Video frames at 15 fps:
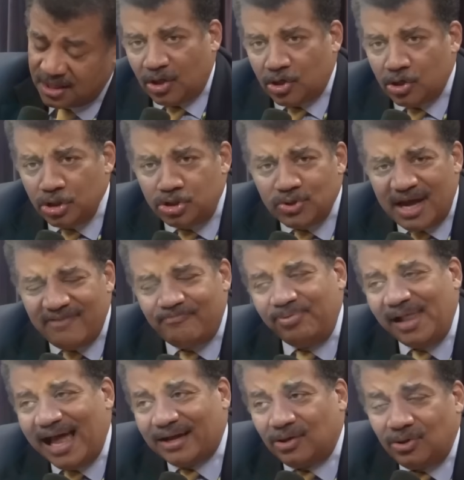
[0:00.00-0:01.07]
Well, could you have
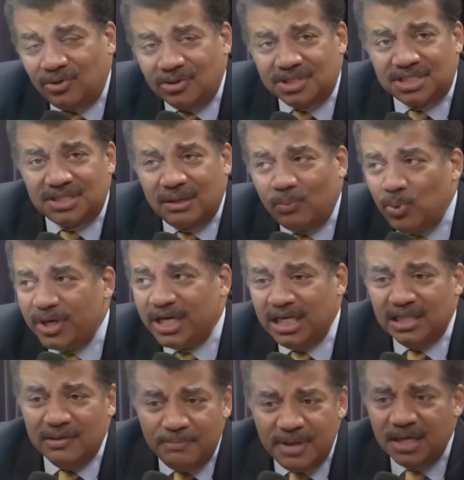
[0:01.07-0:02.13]
black holes somewhere
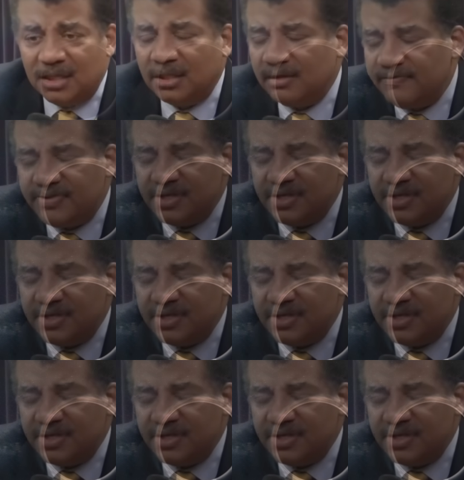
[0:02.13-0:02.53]
in the middle of